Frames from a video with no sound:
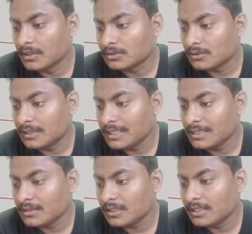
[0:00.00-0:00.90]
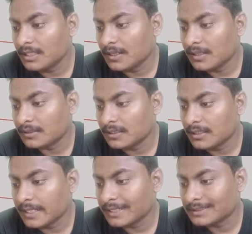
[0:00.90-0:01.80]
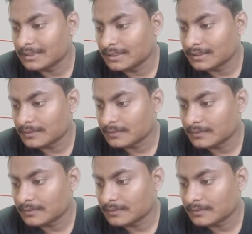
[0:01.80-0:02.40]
So these three are the axes.